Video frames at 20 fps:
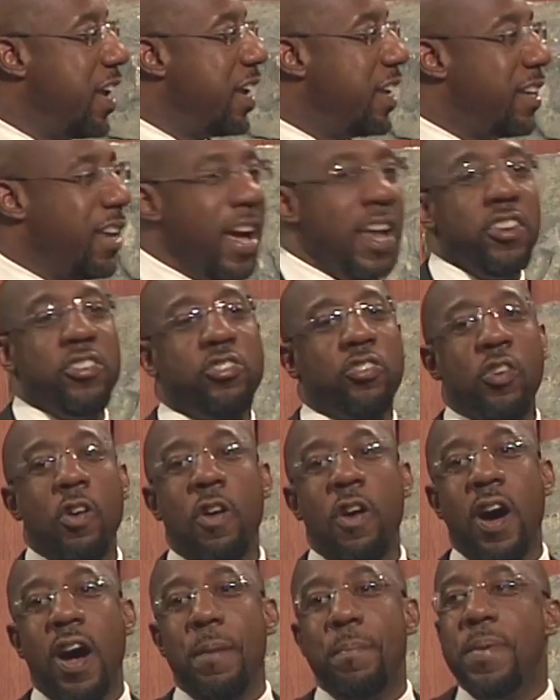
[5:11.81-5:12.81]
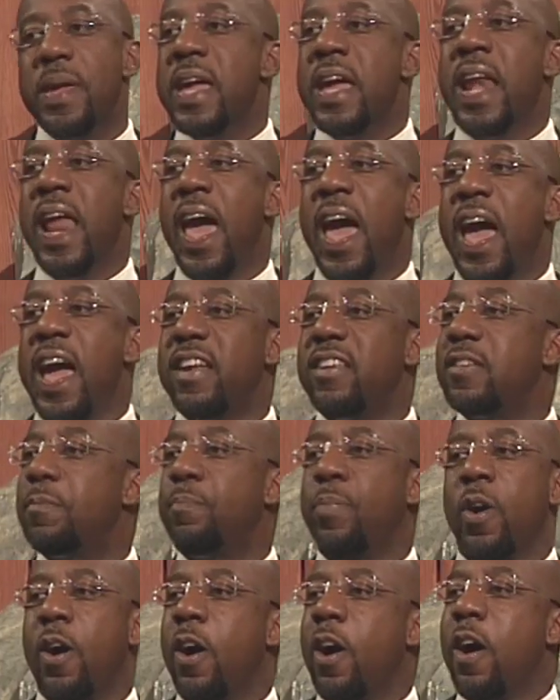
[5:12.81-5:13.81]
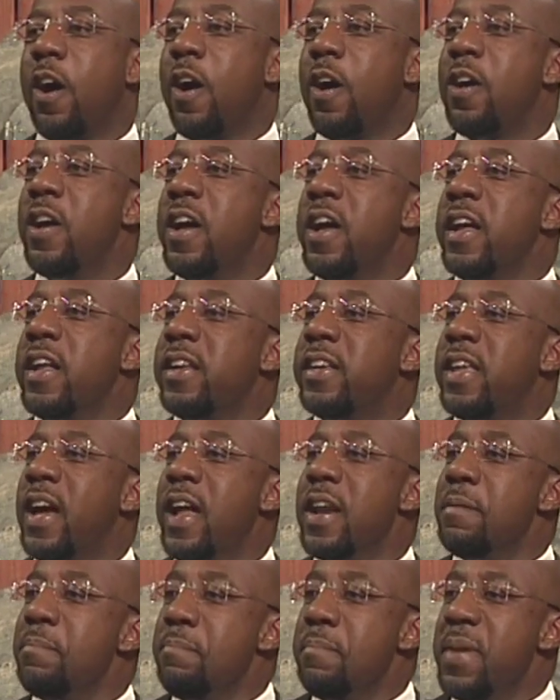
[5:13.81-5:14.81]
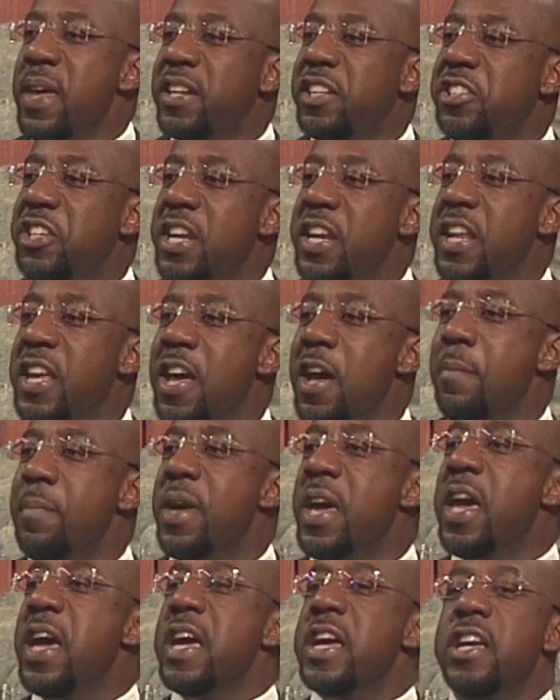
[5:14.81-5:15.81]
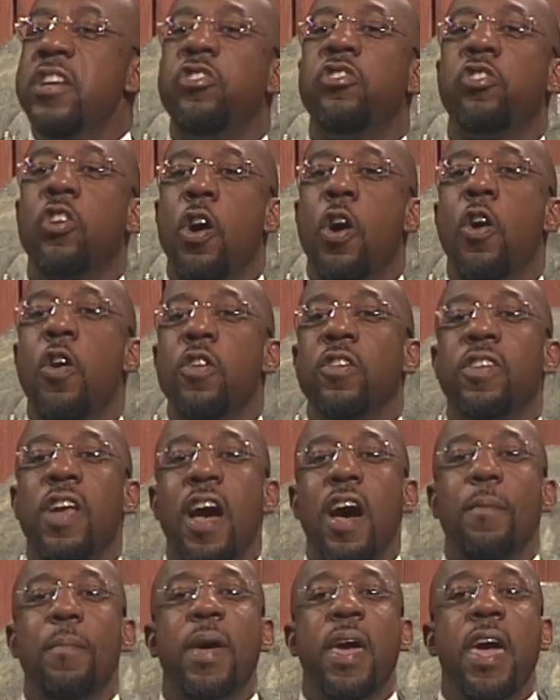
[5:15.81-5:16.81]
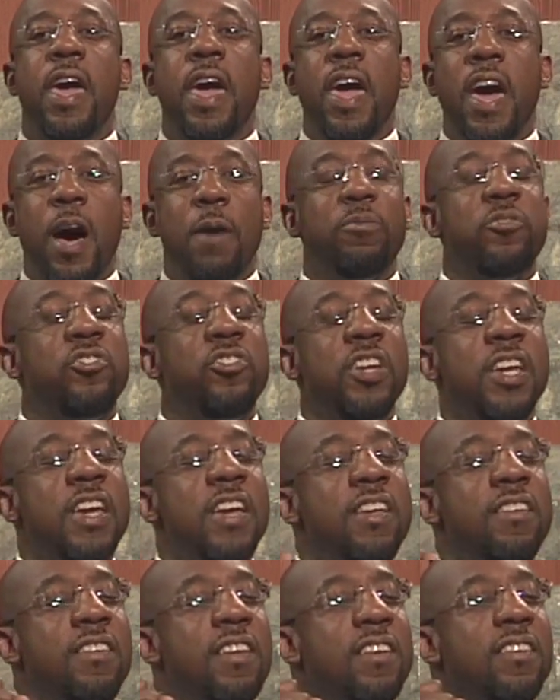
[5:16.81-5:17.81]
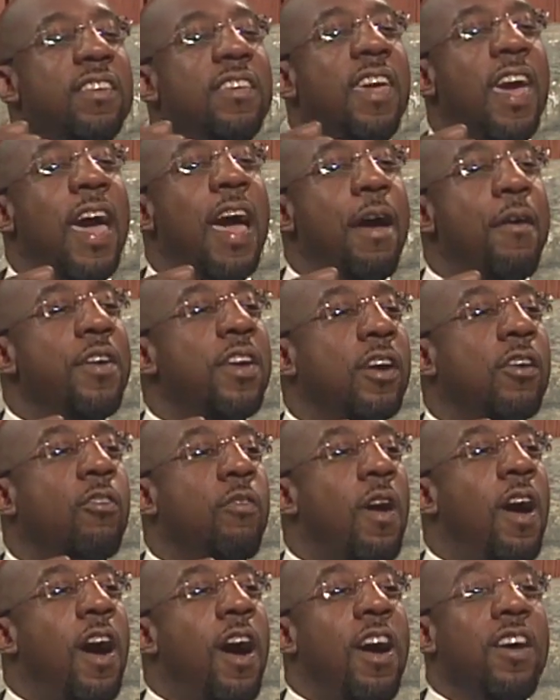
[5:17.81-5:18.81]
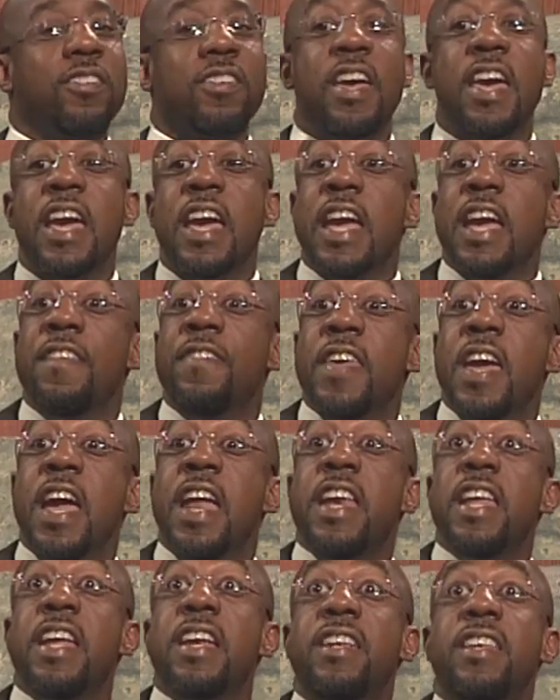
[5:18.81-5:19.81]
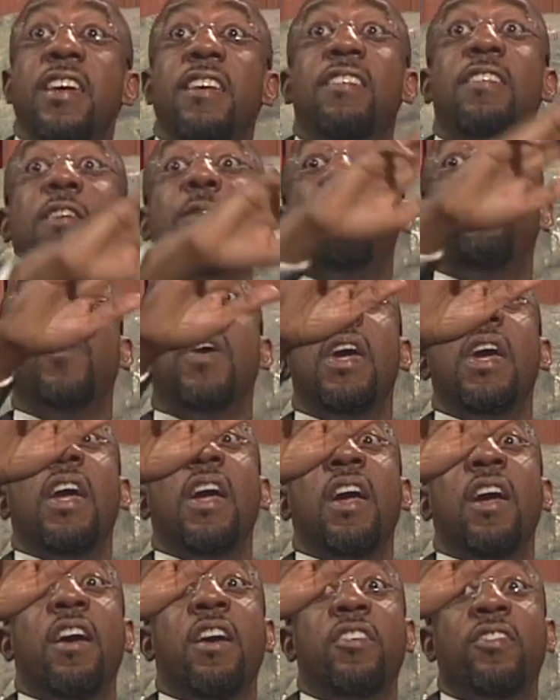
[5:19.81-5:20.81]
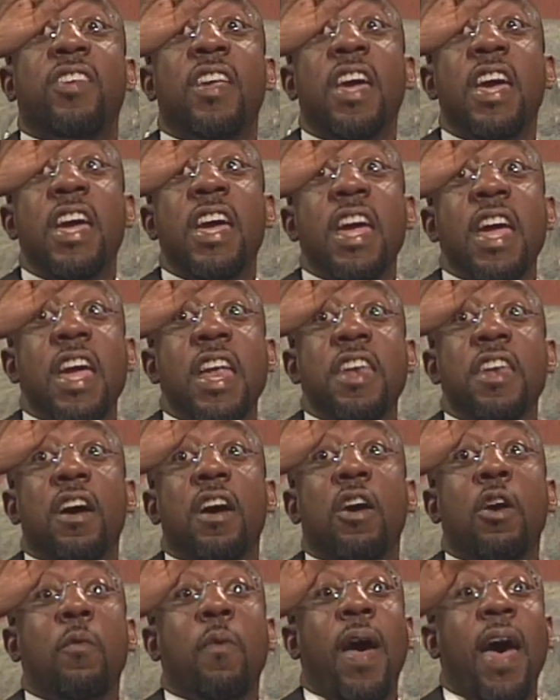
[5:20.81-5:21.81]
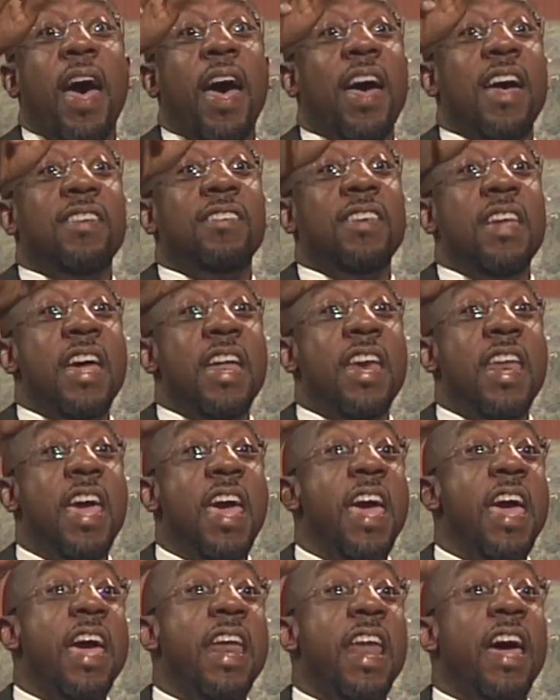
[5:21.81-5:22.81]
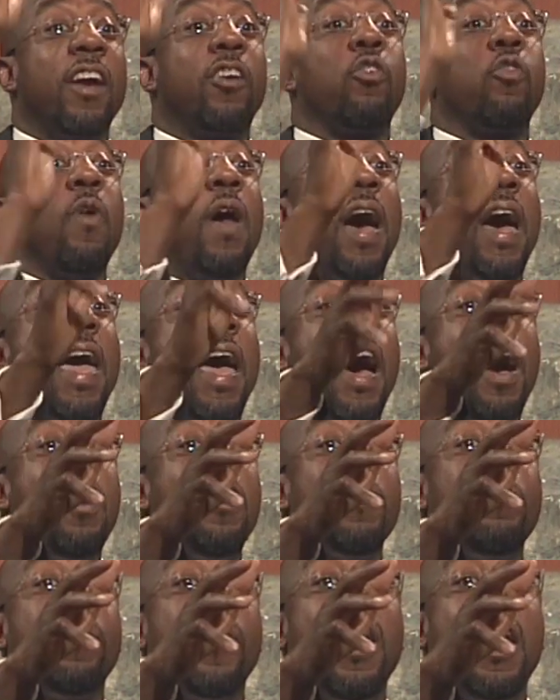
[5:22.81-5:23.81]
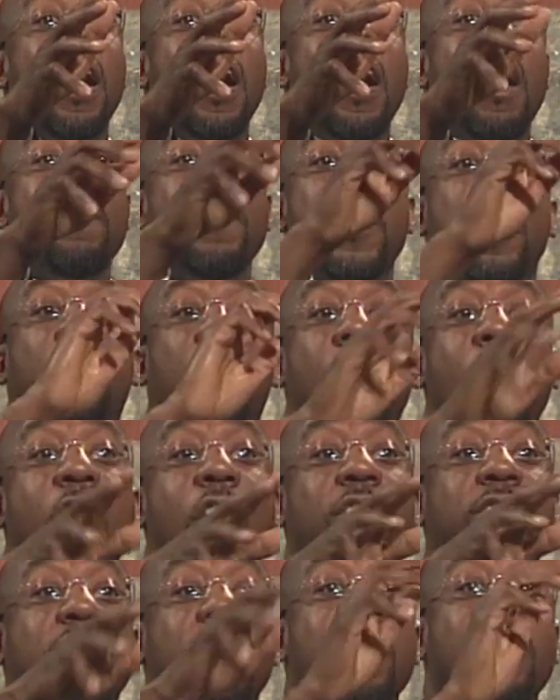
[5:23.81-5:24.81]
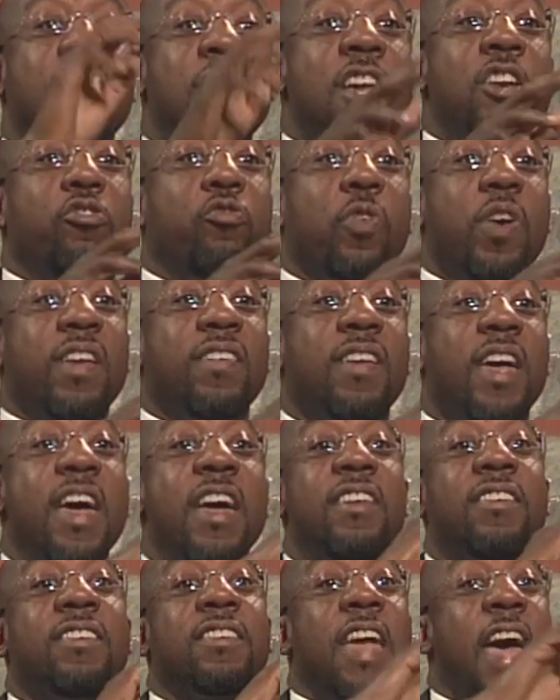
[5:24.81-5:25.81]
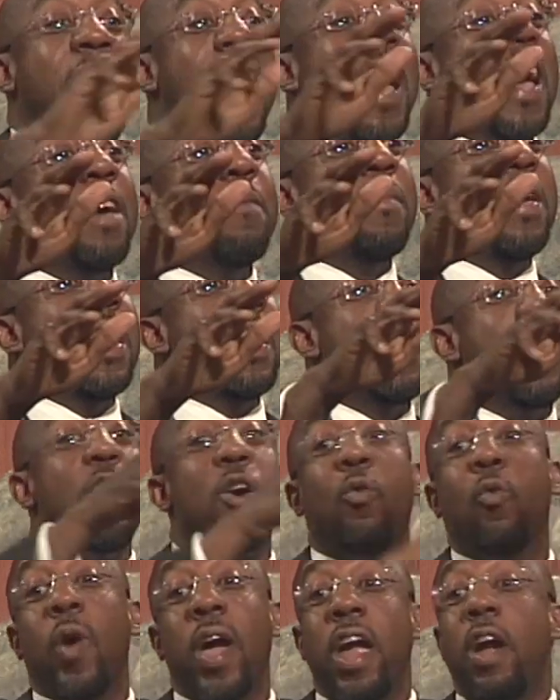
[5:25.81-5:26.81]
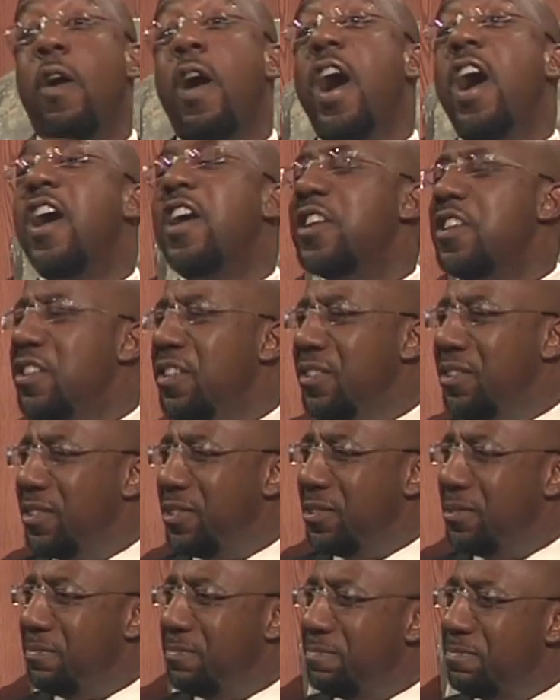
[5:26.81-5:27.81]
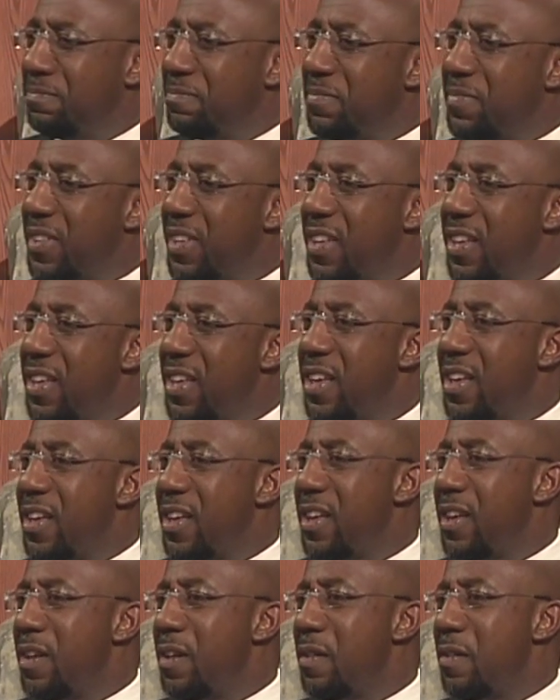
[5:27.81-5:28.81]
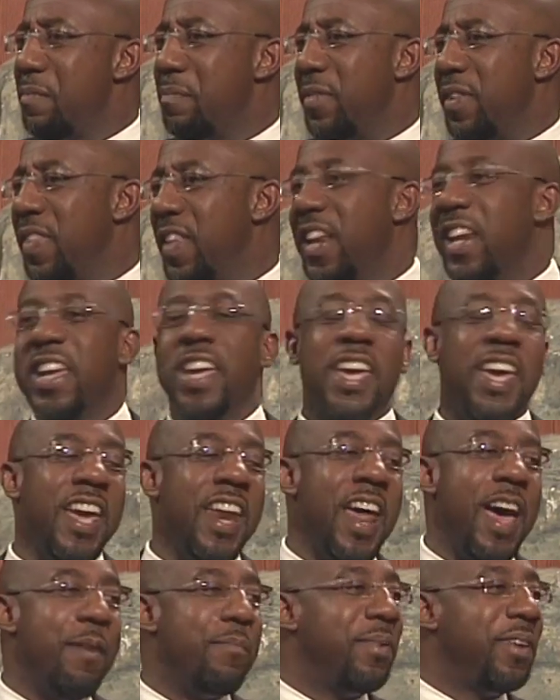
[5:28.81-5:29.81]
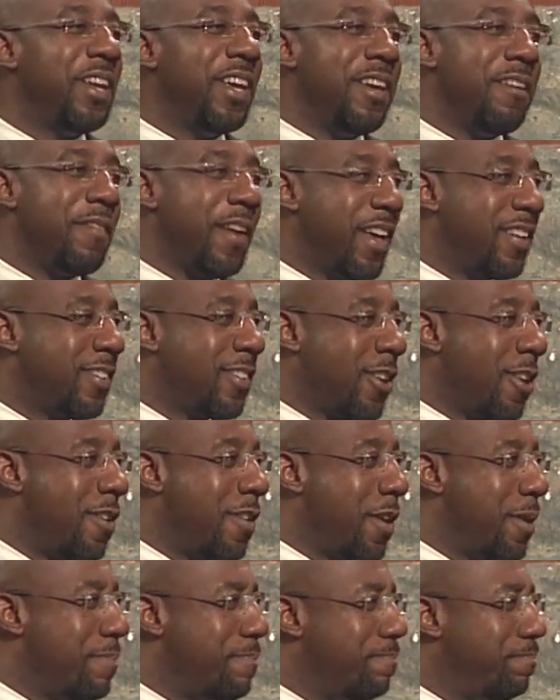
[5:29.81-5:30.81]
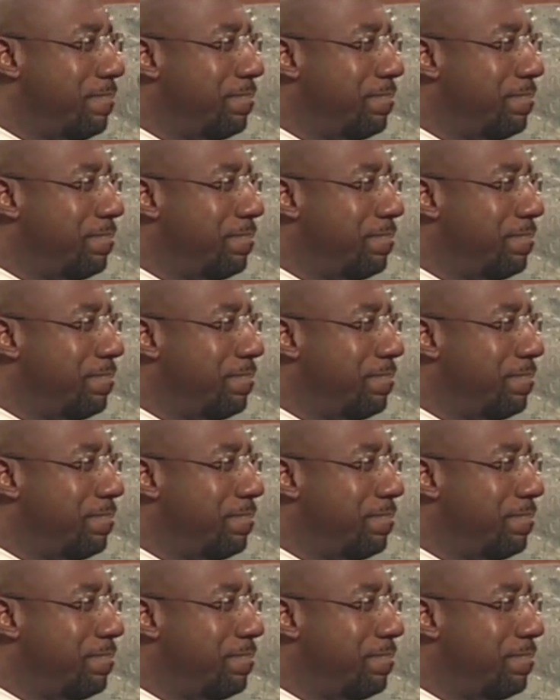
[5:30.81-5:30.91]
He doesn't show up in Acts. Paul doesn't mention him. He shows up, helps Jesus carry the cross, and then he disappears in the horizon, and I cry out above and across the centuries, Simon, where are you? Then again, I believe I saw him.